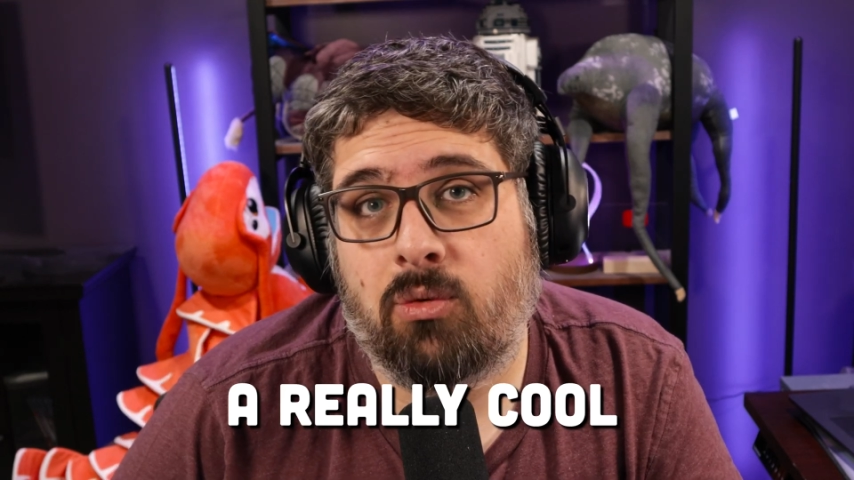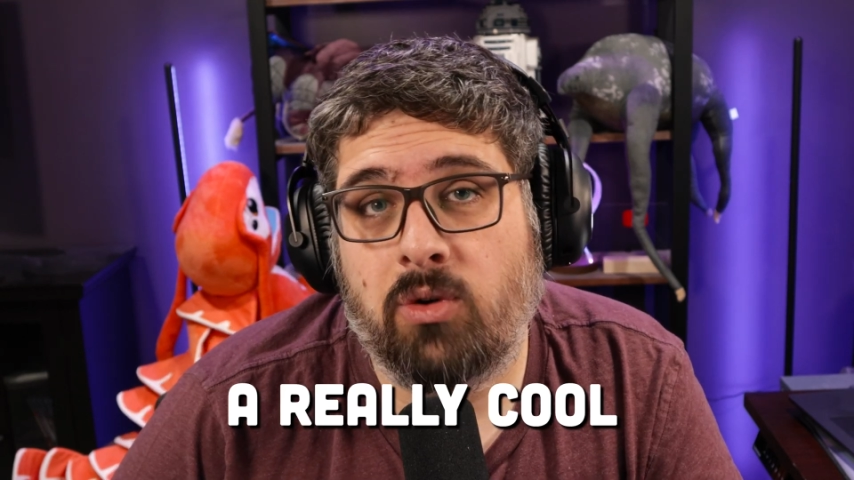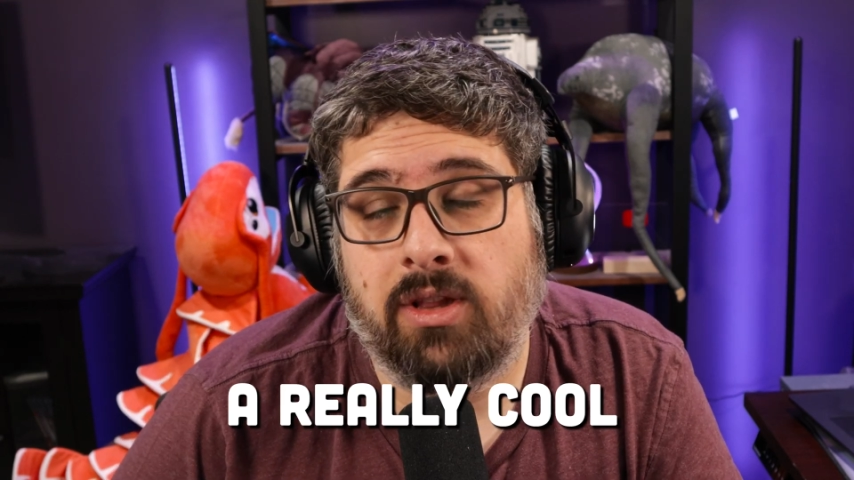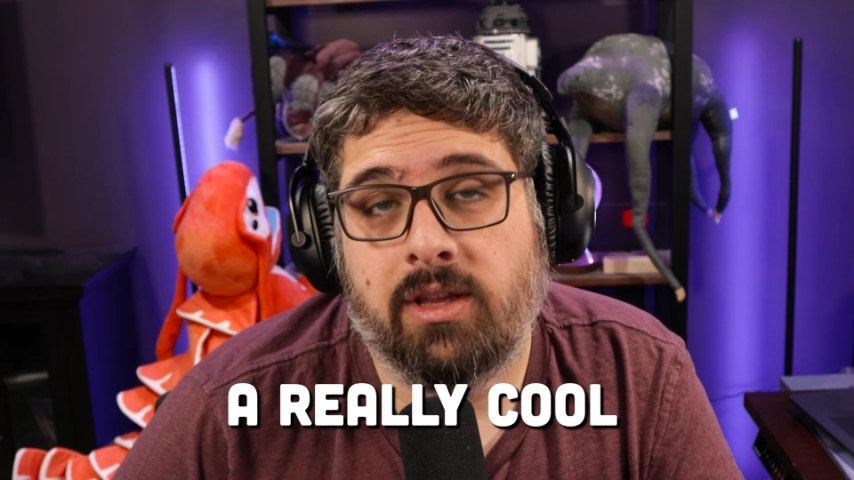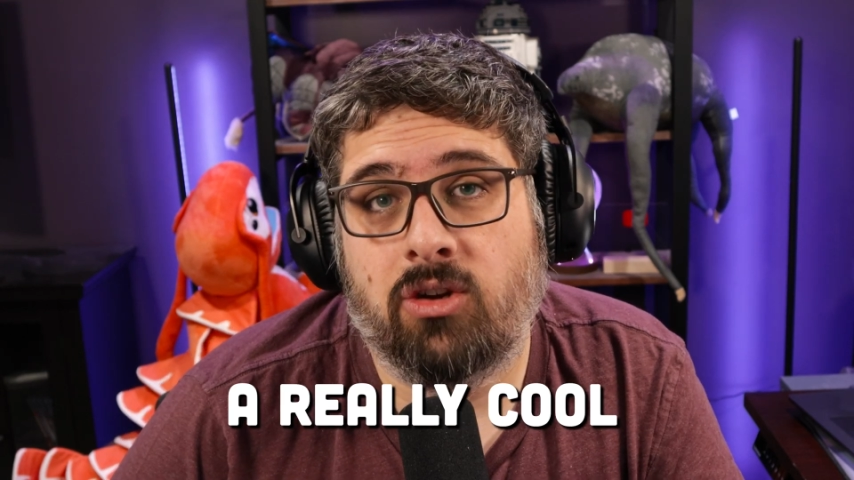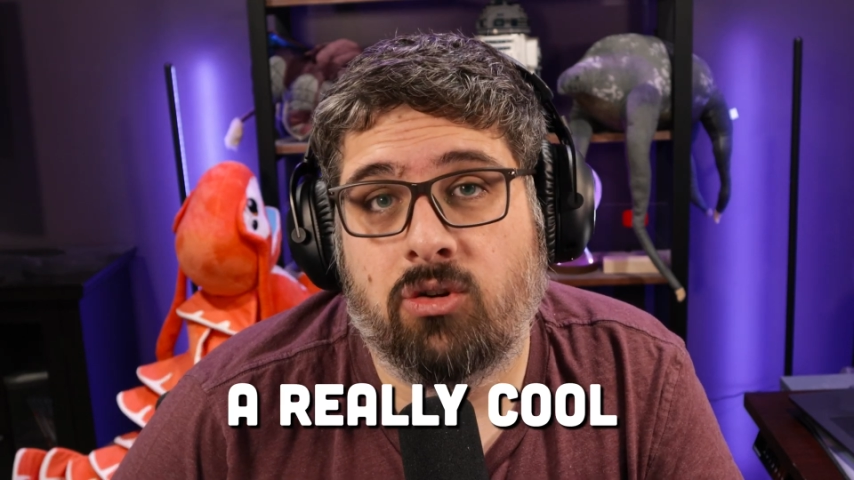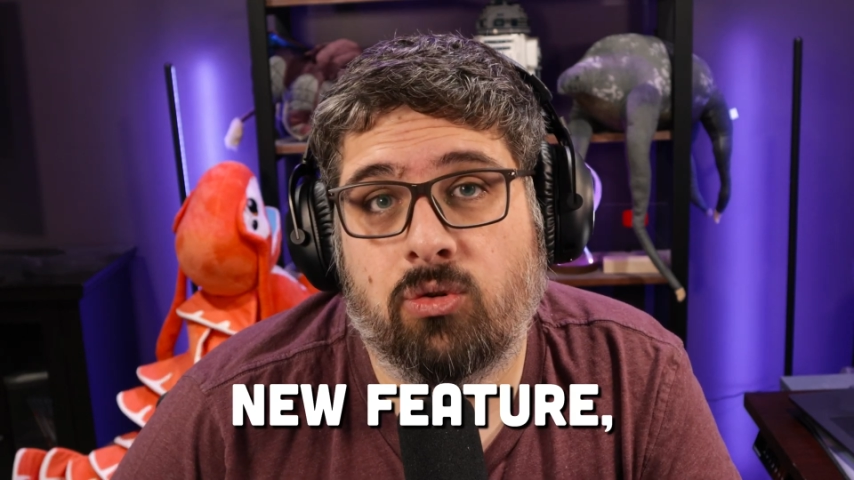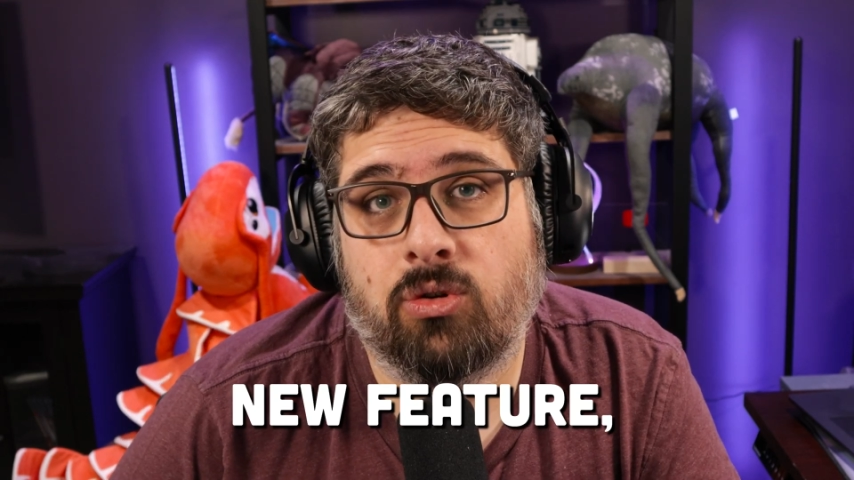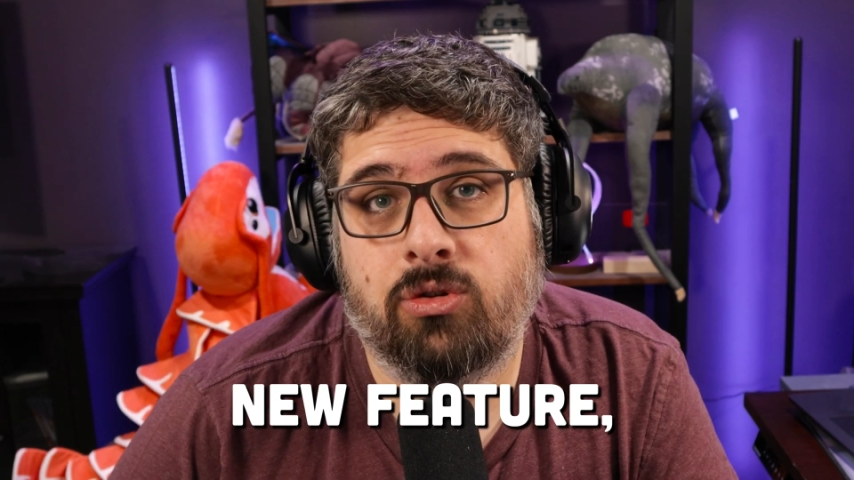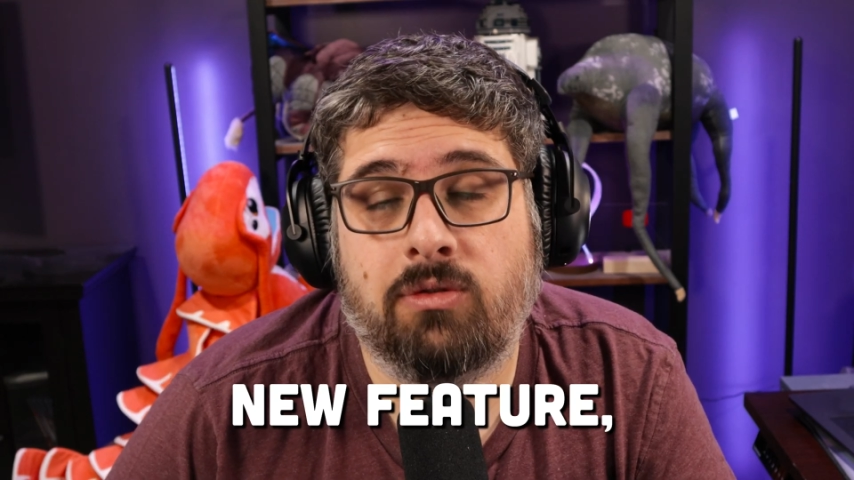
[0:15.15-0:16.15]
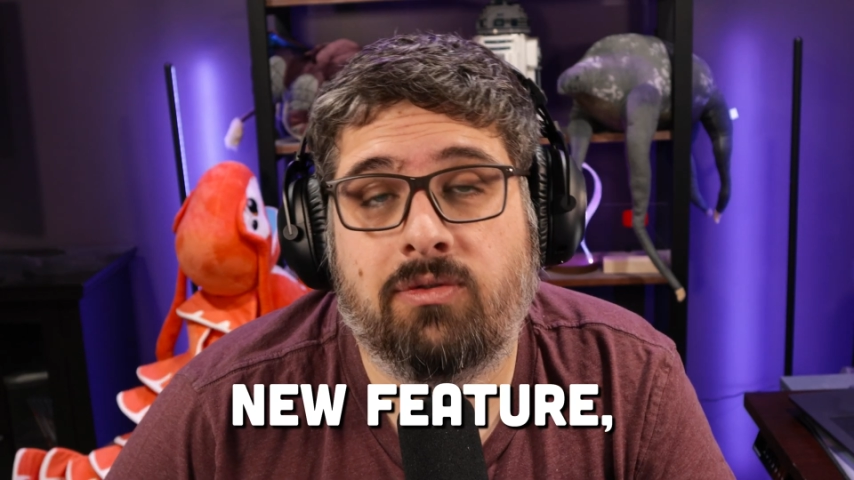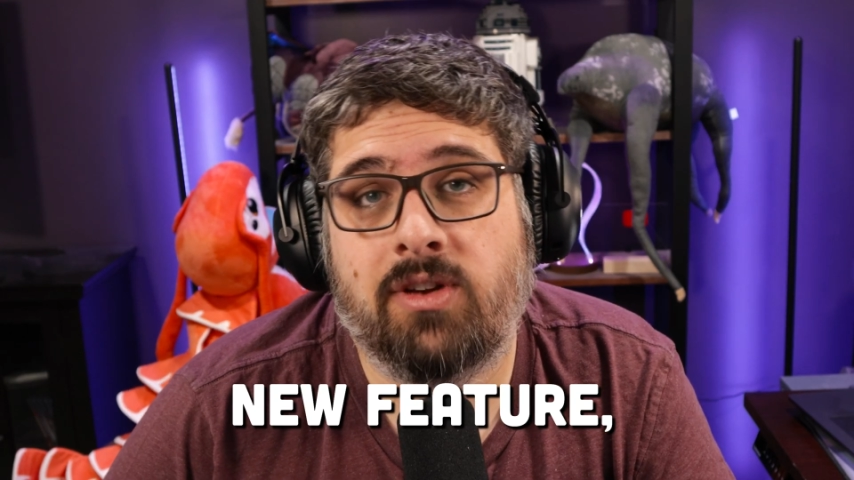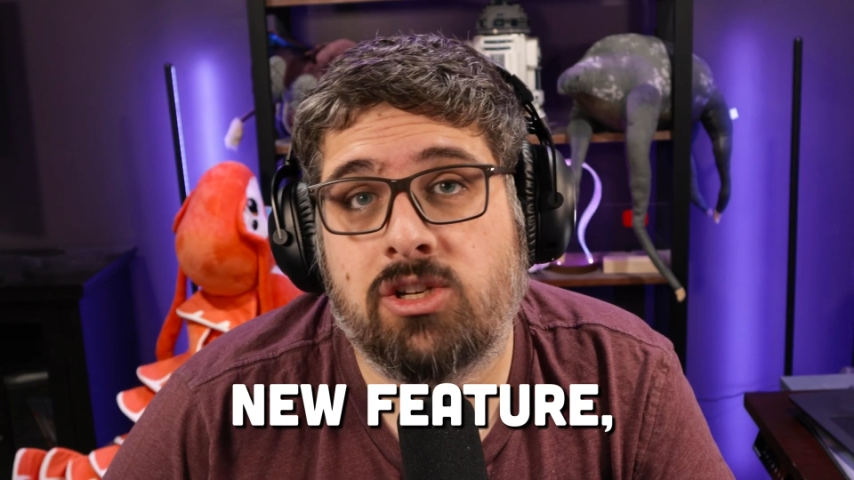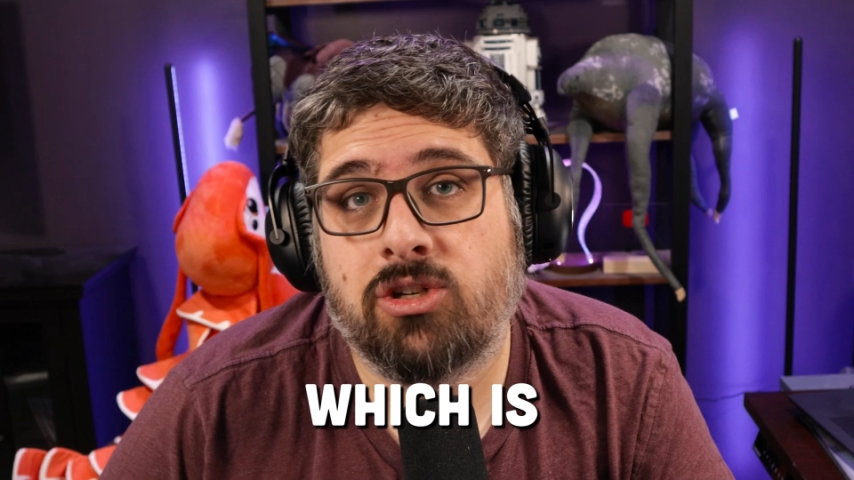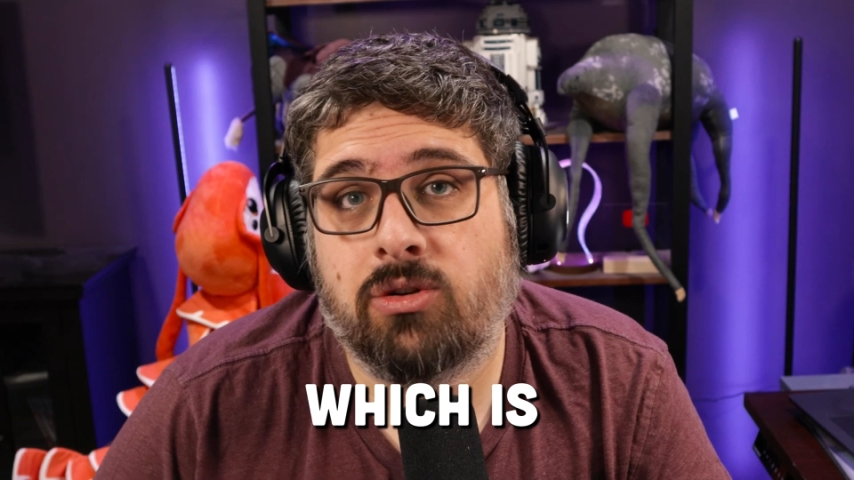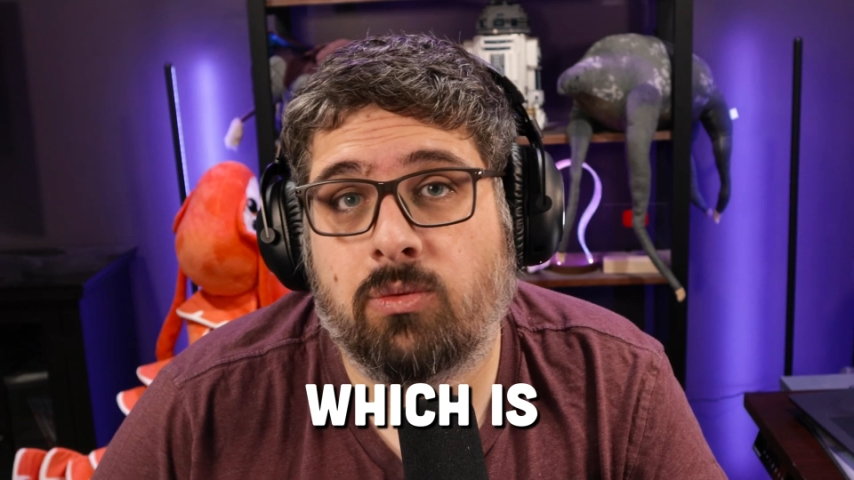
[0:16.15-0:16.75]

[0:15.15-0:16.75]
really cool new feature,